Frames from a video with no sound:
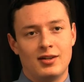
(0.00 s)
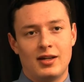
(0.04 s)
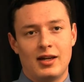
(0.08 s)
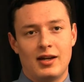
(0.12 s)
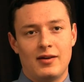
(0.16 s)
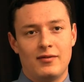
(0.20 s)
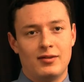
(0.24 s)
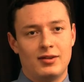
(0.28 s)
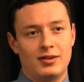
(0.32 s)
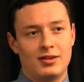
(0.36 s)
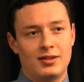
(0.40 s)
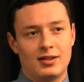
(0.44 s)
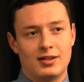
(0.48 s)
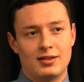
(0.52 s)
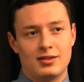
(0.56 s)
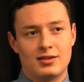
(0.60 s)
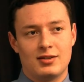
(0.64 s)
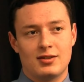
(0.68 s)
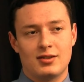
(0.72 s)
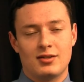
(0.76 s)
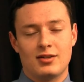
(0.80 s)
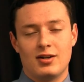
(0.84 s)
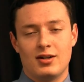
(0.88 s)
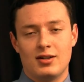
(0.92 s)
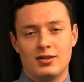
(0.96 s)
Everything
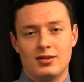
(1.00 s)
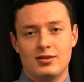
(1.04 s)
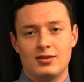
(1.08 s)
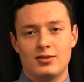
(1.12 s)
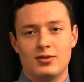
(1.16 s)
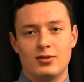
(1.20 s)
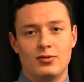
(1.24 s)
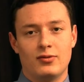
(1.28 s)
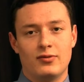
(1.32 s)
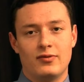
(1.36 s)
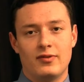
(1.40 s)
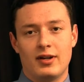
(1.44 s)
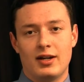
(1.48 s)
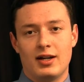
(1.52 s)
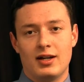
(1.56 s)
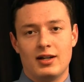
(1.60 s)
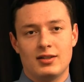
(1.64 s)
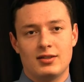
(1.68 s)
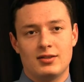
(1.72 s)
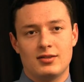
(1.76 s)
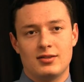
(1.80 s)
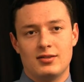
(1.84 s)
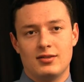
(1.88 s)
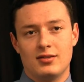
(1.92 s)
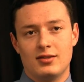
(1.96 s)
has gone so
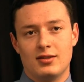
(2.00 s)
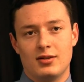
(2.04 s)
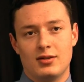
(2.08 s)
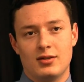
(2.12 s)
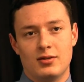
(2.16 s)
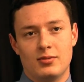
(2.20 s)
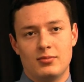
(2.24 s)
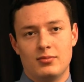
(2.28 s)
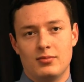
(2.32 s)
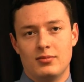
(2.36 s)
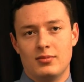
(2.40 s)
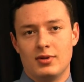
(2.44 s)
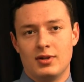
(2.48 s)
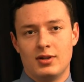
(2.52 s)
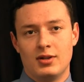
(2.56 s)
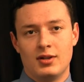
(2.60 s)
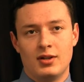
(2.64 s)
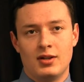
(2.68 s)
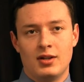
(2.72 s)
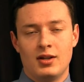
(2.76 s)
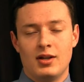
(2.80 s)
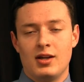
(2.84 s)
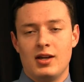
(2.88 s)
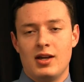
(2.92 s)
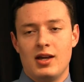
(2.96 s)
fast um,
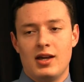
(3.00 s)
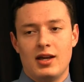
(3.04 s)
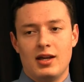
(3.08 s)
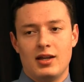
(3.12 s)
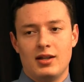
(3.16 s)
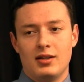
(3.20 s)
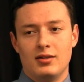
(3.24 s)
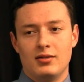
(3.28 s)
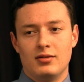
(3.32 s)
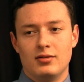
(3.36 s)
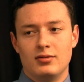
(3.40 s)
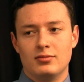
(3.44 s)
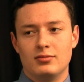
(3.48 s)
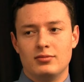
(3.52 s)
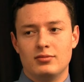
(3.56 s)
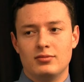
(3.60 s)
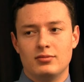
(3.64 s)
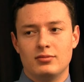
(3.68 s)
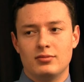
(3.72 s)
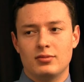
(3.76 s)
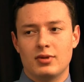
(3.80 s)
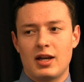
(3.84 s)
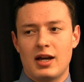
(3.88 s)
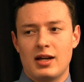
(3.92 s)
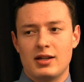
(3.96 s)
and
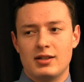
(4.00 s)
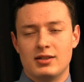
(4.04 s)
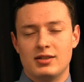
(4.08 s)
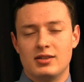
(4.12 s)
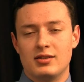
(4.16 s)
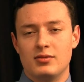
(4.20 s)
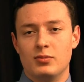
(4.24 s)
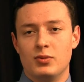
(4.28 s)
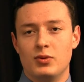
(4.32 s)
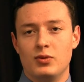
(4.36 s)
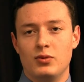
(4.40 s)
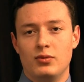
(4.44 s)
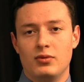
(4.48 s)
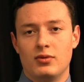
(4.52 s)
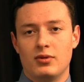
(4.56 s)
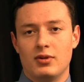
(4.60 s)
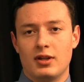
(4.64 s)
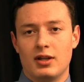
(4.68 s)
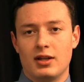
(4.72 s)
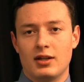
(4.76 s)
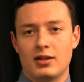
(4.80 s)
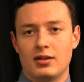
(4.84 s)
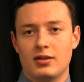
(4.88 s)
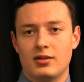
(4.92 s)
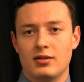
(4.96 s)
kind of smooth
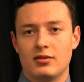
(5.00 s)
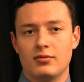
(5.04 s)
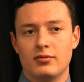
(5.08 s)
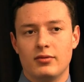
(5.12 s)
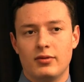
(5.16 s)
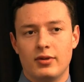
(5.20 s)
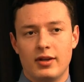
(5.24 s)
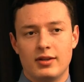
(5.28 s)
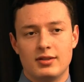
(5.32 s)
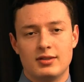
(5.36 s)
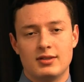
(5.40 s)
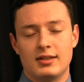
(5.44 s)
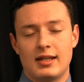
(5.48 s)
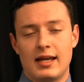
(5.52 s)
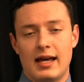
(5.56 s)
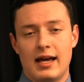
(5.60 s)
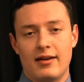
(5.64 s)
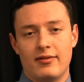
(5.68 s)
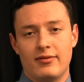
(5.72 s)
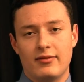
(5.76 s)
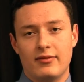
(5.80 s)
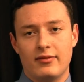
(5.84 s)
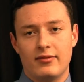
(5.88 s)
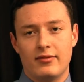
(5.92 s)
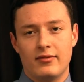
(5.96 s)
like the
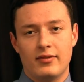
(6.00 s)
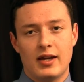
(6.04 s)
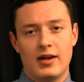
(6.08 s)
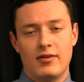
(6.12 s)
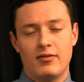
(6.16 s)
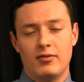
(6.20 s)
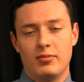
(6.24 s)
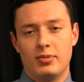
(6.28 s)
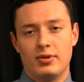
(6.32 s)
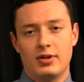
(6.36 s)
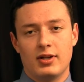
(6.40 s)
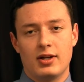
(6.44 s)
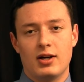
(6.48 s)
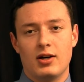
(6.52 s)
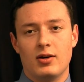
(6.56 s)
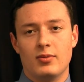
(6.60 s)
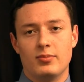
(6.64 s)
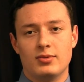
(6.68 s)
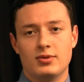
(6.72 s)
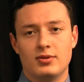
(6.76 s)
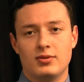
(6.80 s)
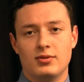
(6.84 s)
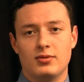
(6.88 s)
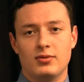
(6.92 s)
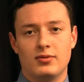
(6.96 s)
staff, everybody
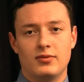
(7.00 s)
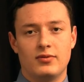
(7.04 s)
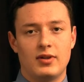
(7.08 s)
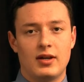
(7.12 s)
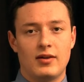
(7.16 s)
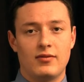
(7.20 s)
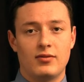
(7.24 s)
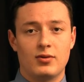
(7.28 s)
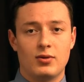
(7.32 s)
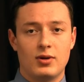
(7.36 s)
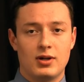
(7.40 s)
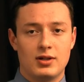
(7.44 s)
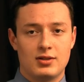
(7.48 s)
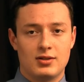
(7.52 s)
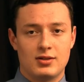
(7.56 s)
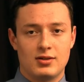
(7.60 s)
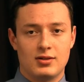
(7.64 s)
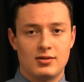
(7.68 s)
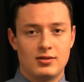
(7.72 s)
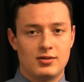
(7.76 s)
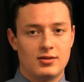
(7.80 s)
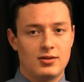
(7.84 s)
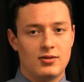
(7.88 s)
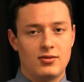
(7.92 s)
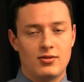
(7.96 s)
helps you if you have
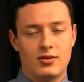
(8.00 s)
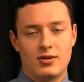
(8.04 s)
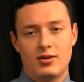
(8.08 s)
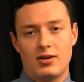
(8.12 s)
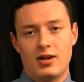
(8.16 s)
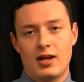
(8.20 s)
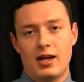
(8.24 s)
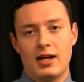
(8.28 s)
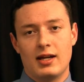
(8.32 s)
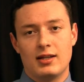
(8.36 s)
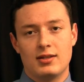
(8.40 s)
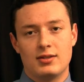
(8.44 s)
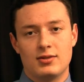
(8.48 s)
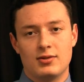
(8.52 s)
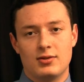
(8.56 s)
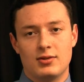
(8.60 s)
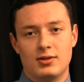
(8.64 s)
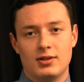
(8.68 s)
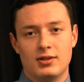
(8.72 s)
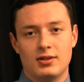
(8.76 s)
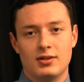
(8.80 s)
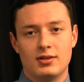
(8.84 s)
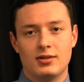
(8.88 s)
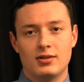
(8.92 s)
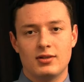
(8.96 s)
questions, they're there to answer
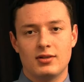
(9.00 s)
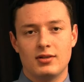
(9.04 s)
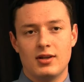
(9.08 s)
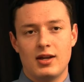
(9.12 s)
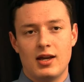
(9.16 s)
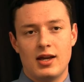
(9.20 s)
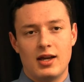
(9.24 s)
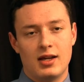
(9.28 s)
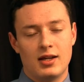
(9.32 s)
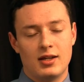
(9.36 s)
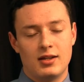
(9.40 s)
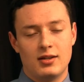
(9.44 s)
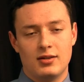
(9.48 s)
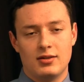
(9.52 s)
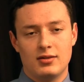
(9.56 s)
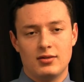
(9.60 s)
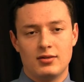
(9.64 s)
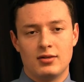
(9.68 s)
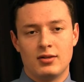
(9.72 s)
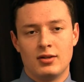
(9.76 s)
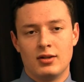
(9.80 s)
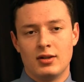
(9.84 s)
it and